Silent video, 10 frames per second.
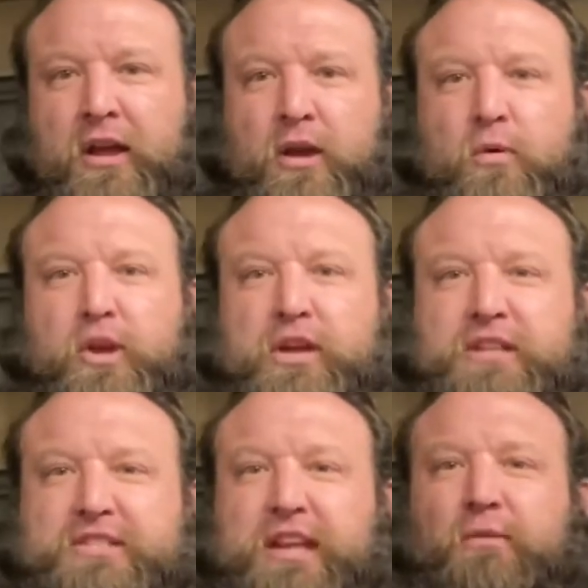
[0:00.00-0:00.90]
Where you can
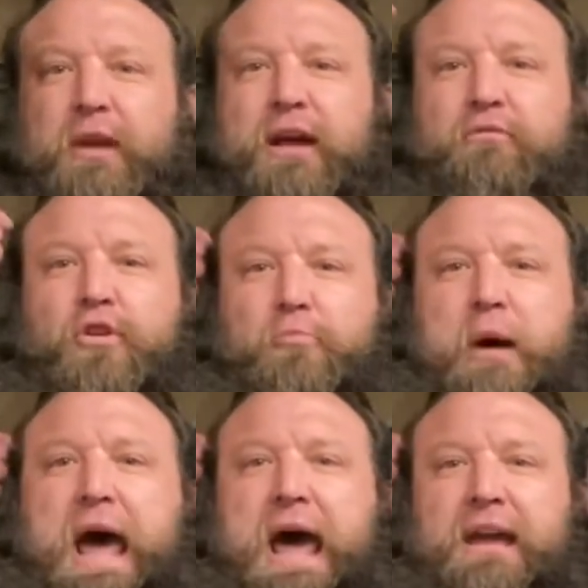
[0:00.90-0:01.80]
see when I roll
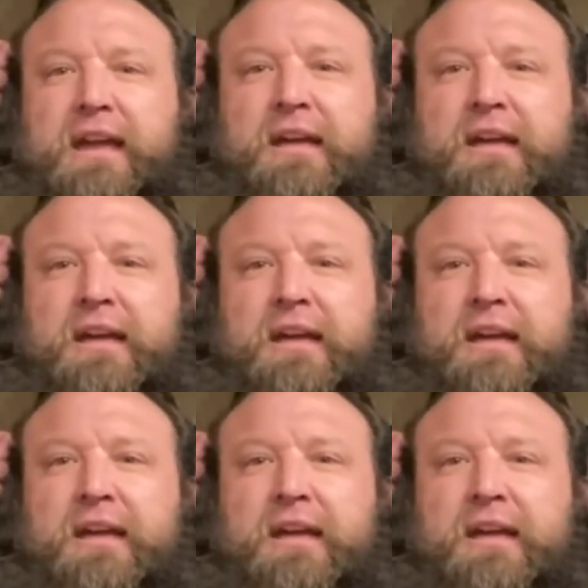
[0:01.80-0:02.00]
back,